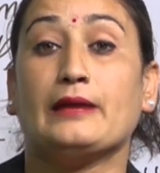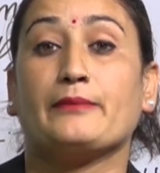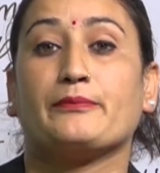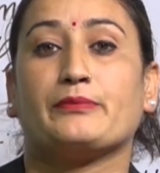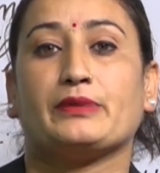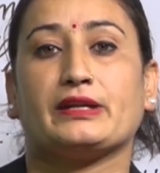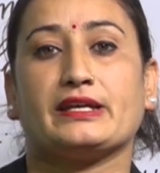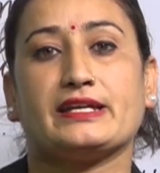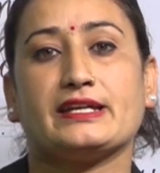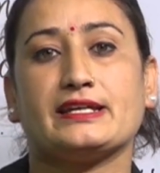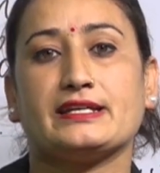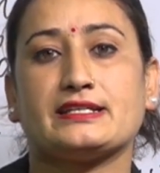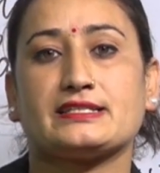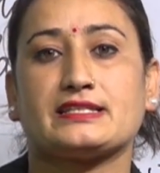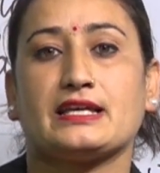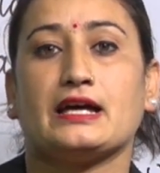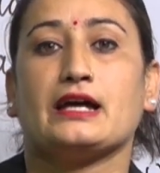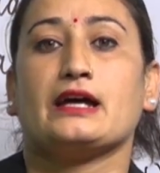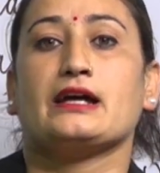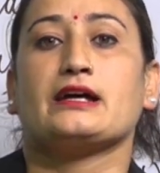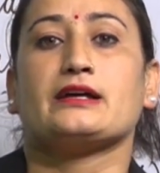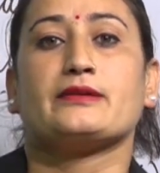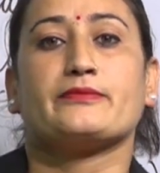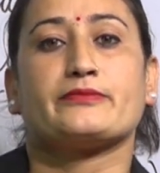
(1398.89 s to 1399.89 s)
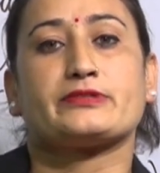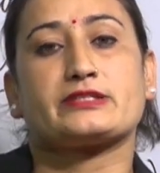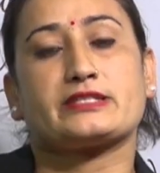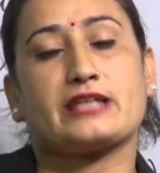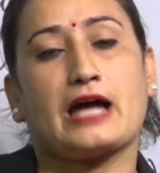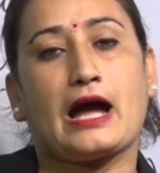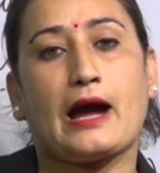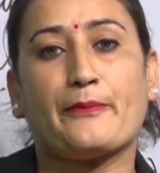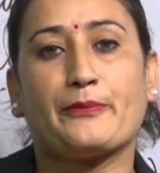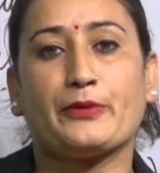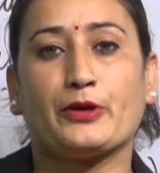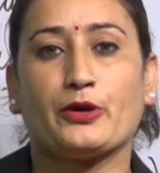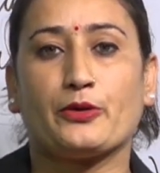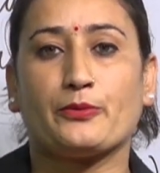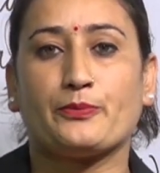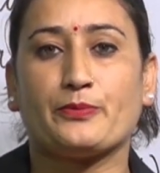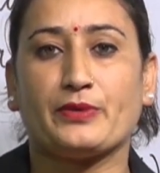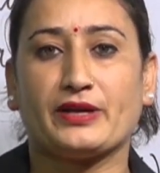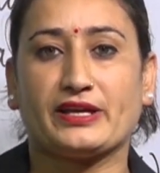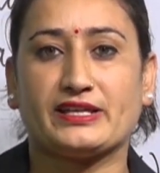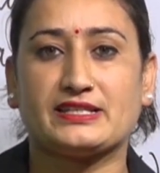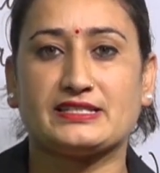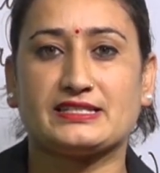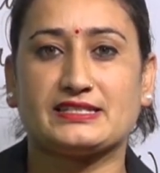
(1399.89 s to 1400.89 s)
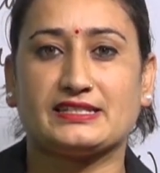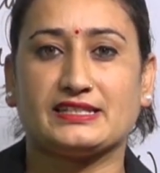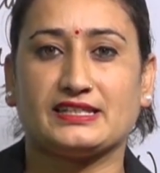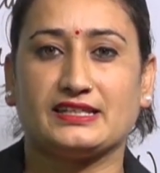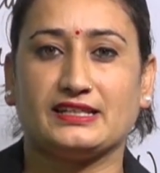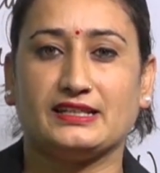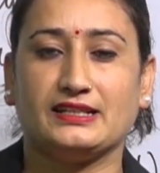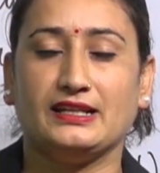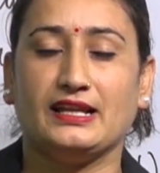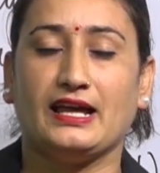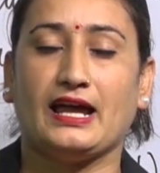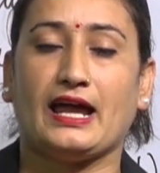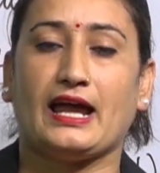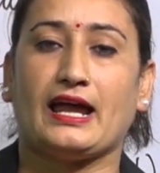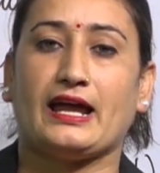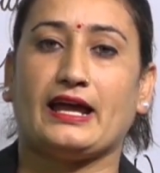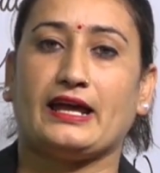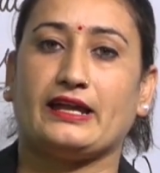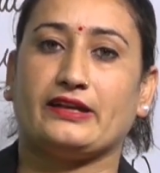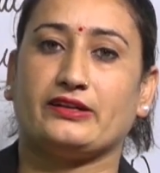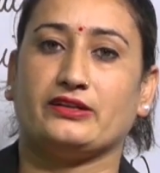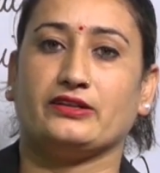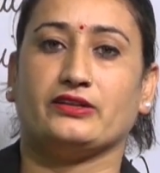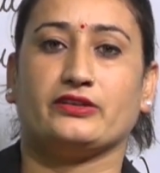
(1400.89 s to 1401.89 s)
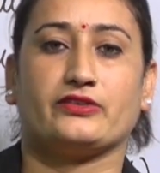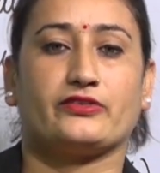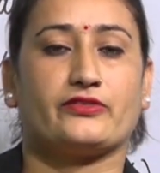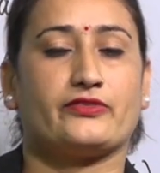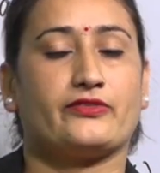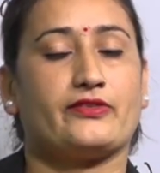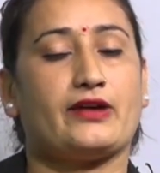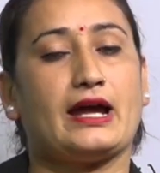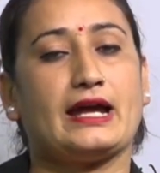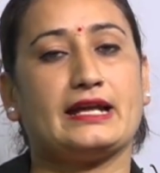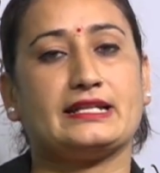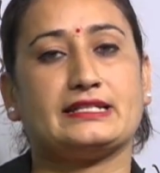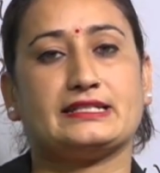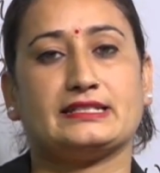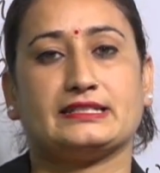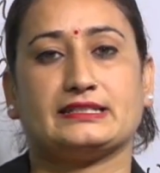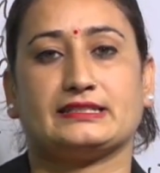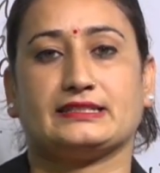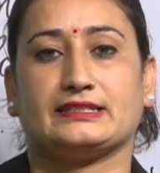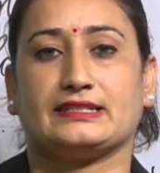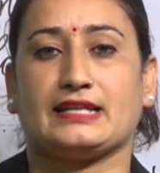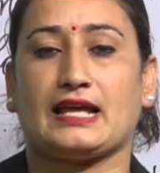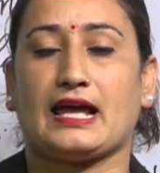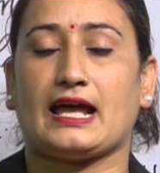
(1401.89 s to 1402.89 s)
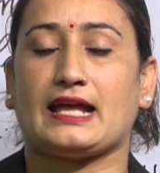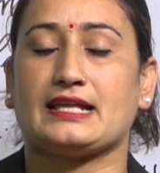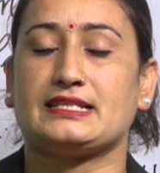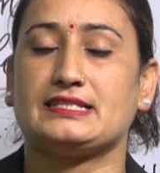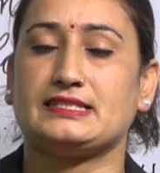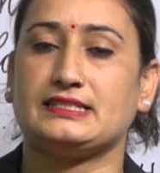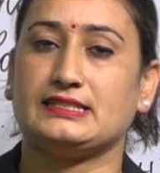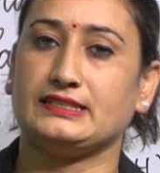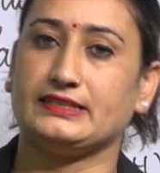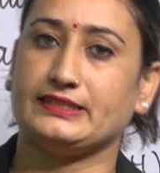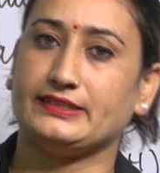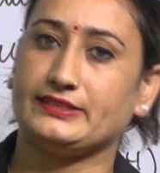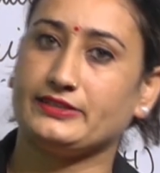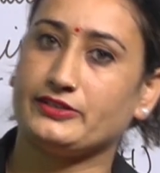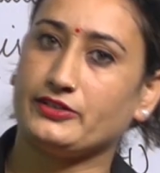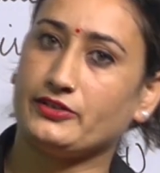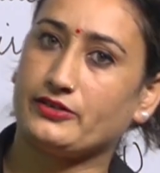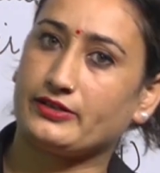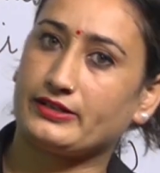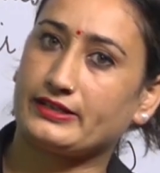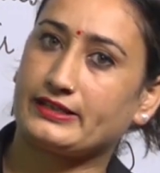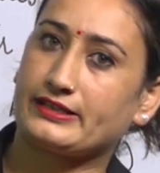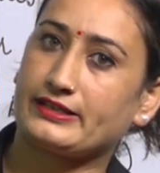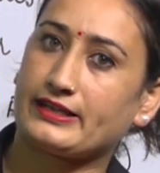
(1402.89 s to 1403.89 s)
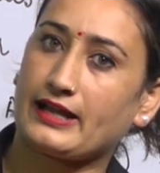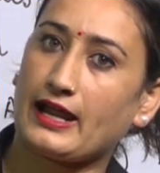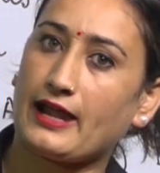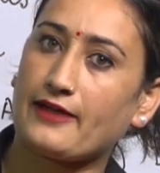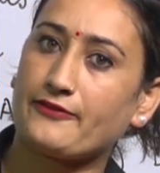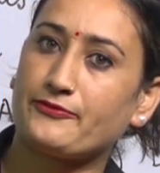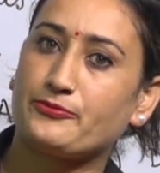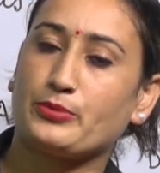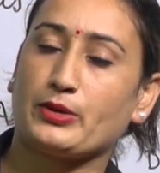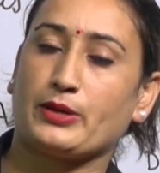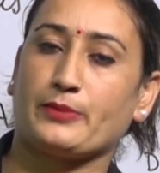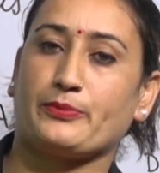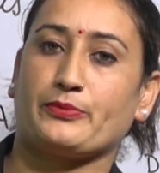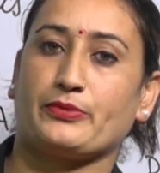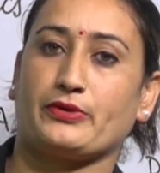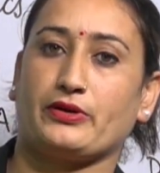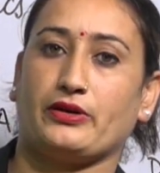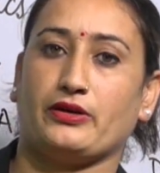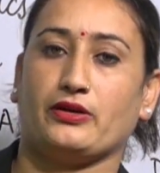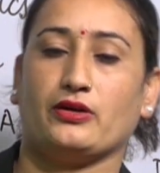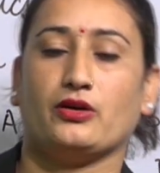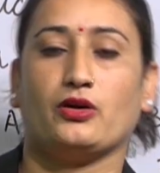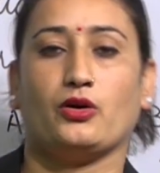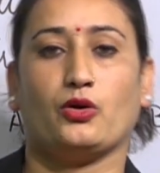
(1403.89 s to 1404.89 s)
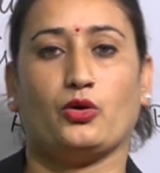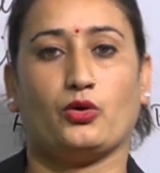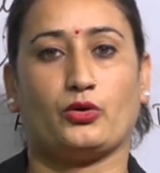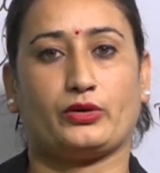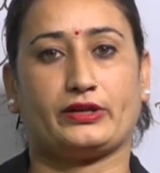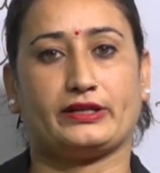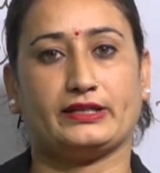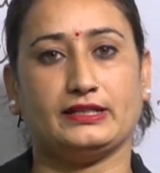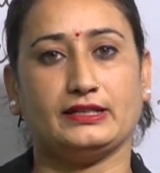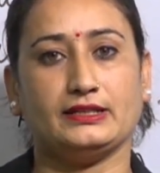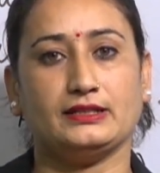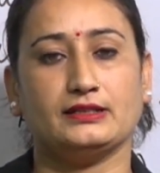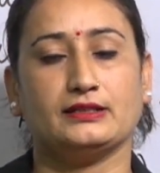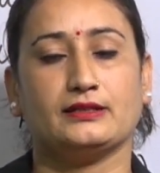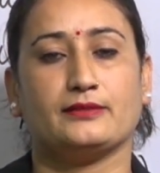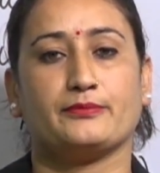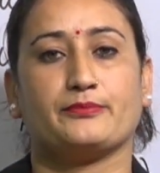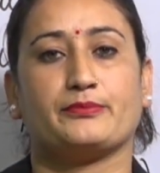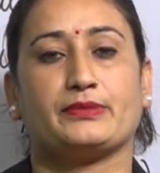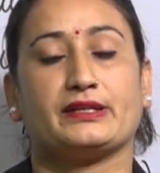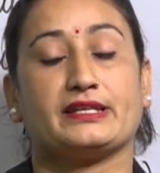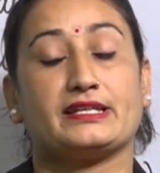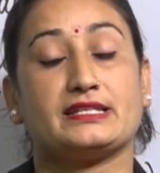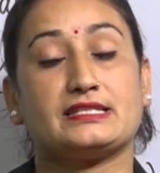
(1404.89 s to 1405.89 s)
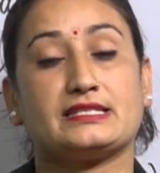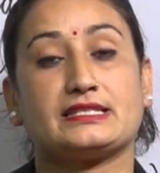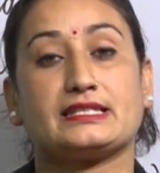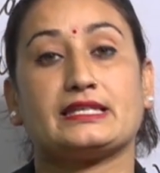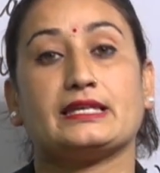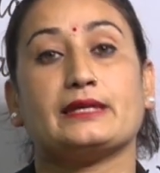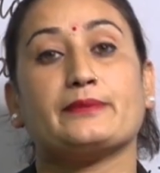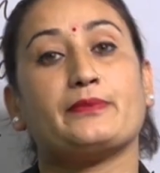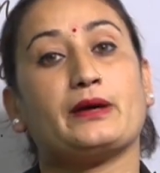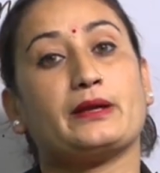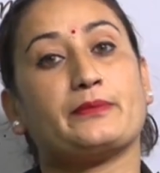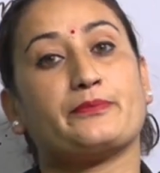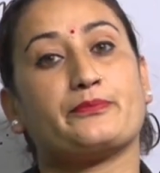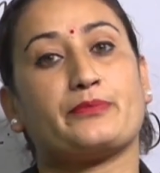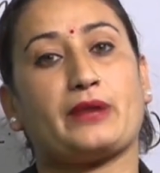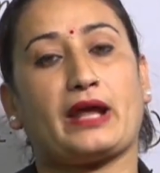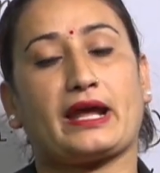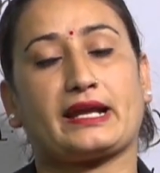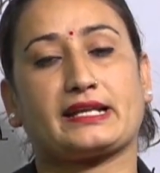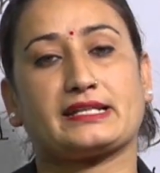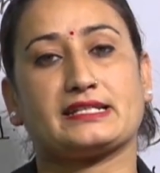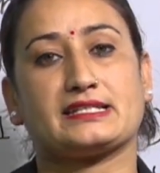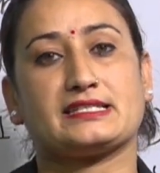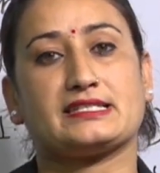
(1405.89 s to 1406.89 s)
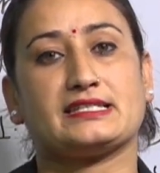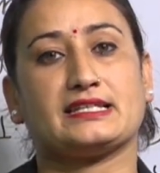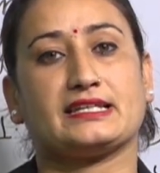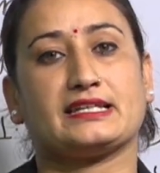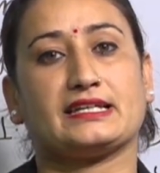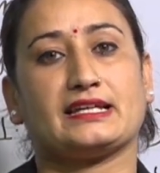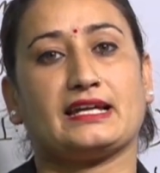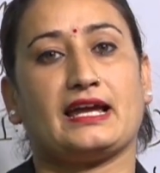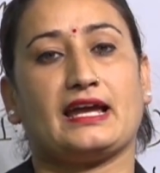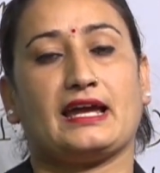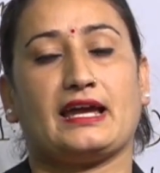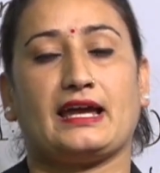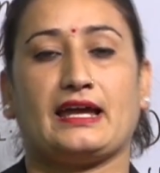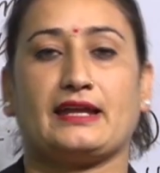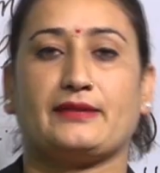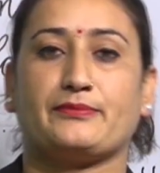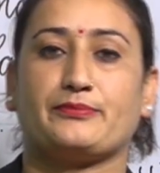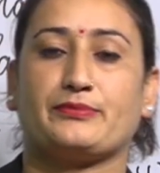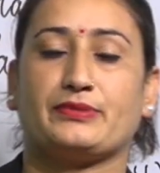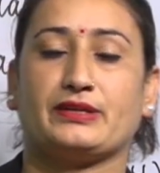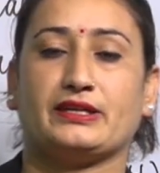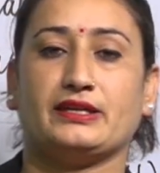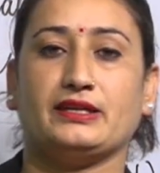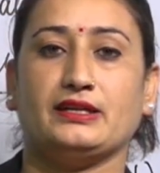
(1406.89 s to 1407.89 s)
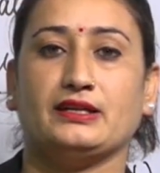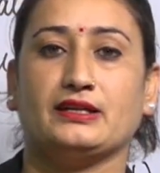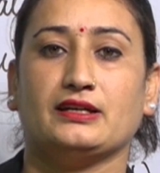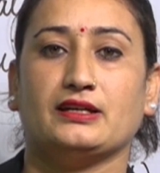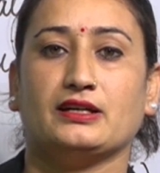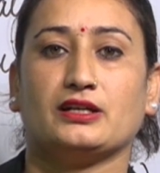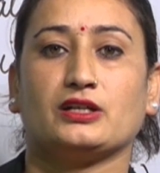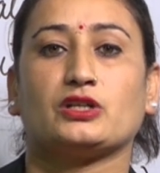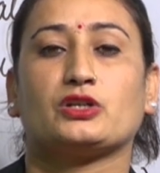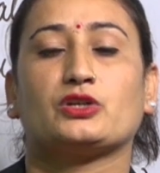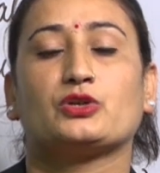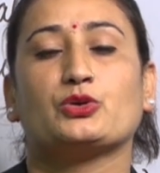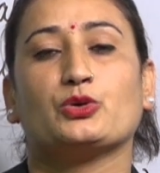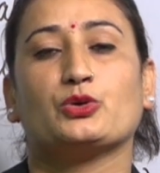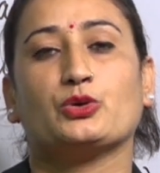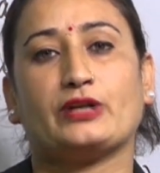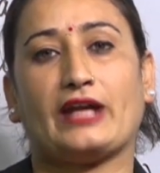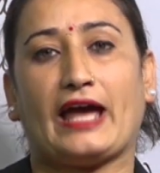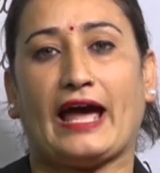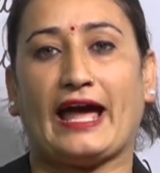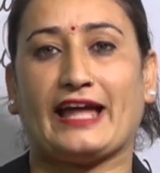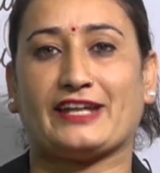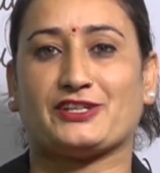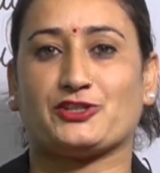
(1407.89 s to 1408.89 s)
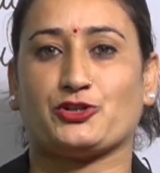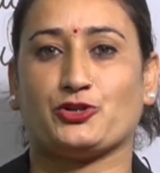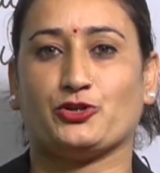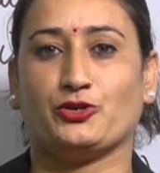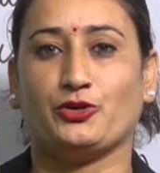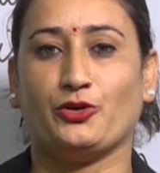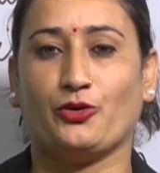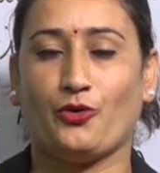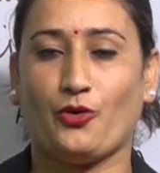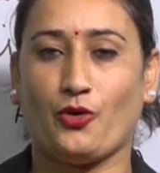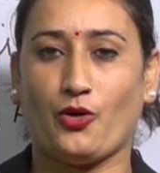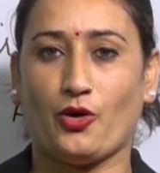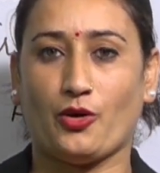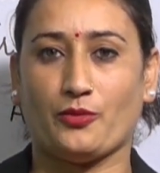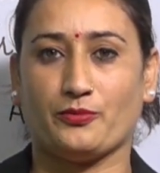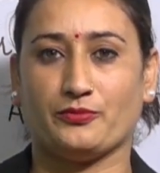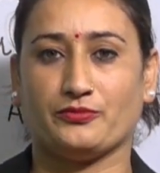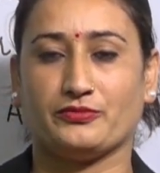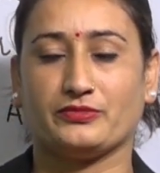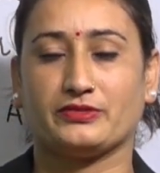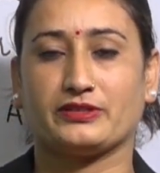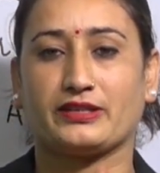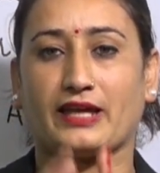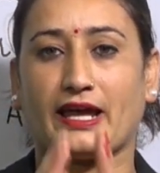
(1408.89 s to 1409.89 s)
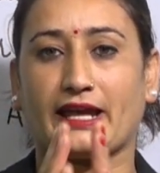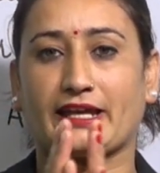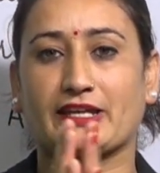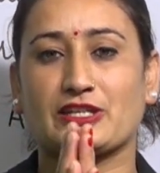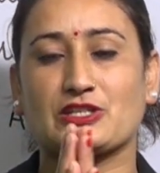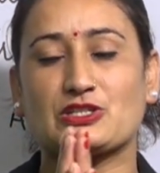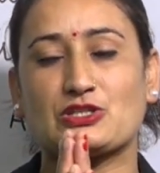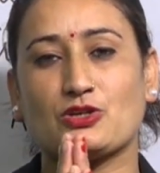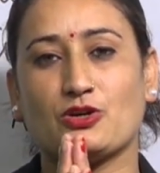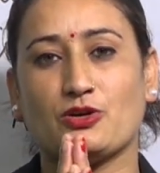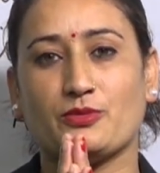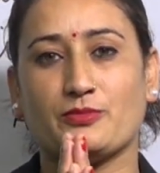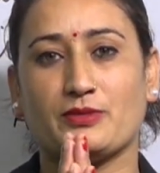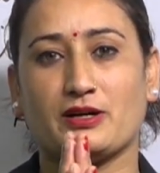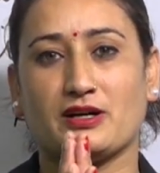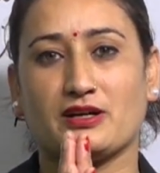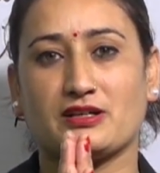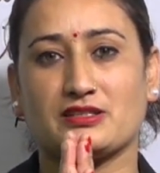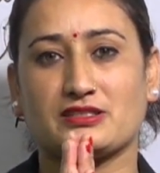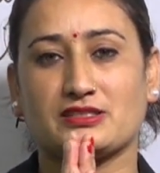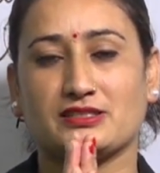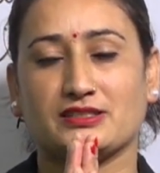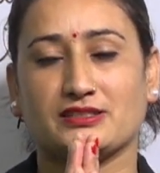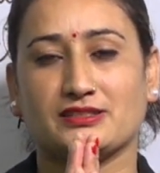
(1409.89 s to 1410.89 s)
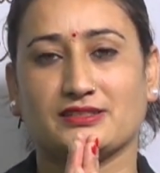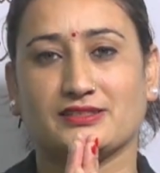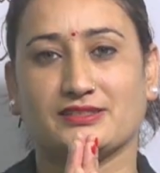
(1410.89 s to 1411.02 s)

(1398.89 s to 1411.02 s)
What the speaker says: Please sharpen your pencil and write it nicely in your graph paper. Okay? Please keep on practicing and be good at your home. Thank you so much.